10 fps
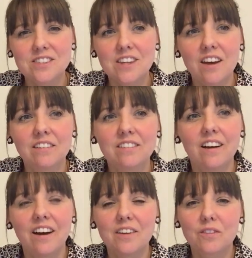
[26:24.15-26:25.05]
So
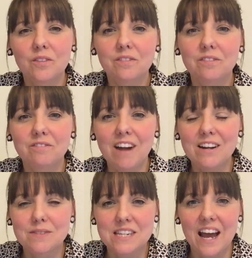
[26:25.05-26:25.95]
I ran
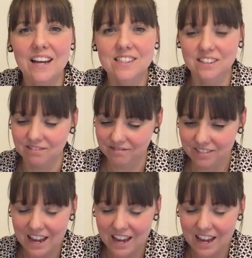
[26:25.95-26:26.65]
upstairs and